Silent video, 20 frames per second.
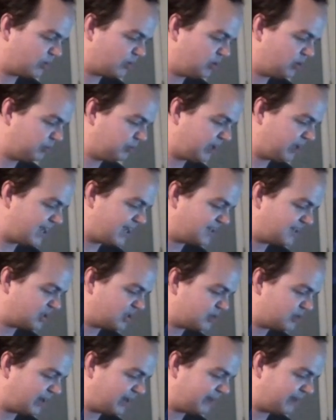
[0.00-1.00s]
when you play a
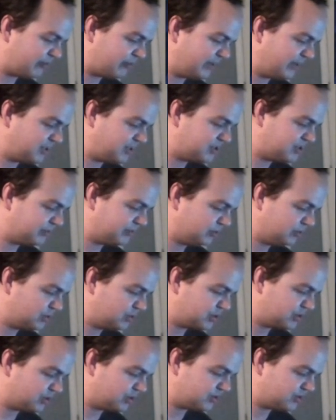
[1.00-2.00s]
Digimon from a
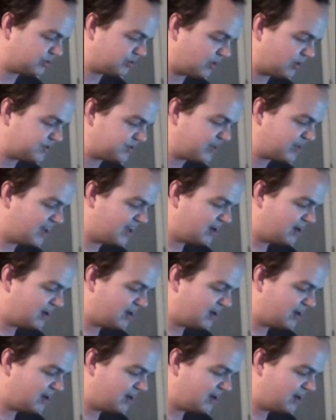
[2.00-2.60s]
Digivolution source,